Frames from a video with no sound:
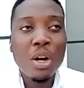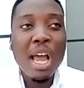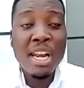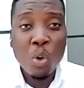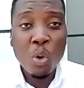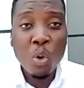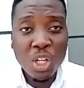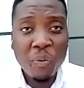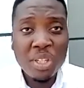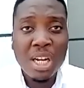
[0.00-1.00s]
and the coaching
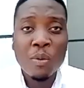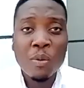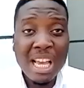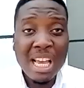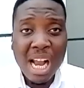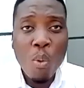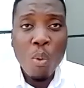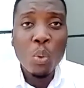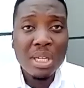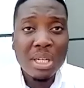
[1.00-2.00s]
official, the younger one,
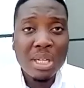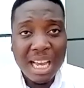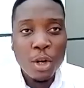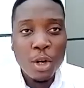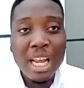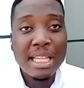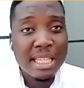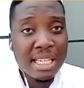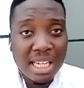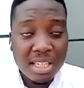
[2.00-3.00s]
will decide whether he takes
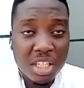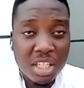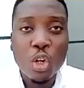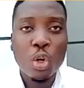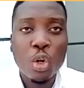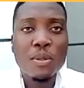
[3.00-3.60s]
that decision or not.